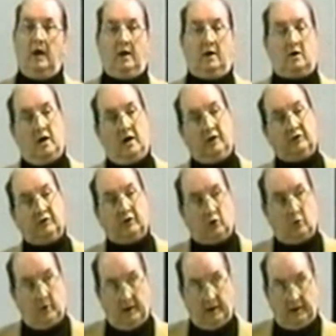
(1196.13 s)
And
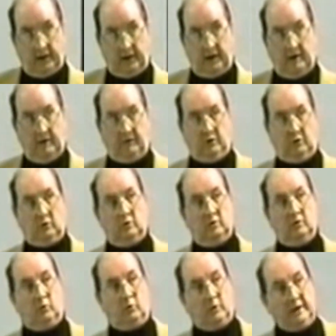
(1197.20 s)
consequently, if
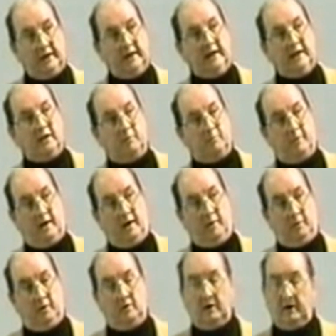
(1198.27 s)
you're reading the
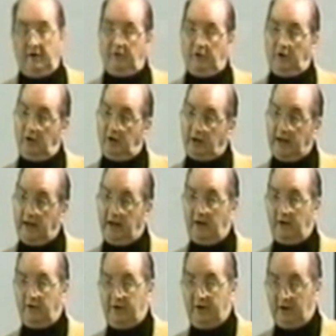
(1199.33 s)
Bible, and if you're looking
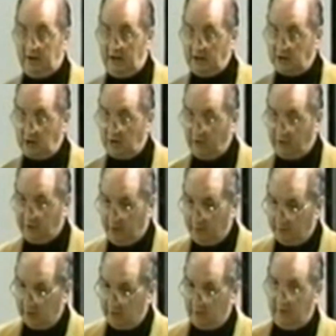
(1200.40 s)
at theological
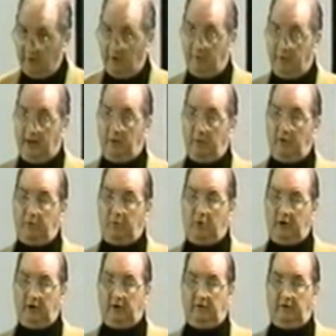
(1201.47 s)
subjects from the Bible
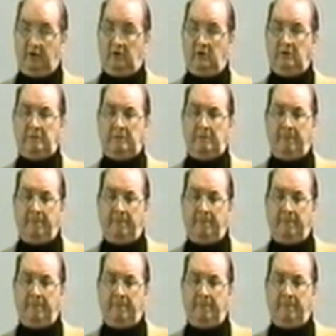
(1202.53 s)
point of view,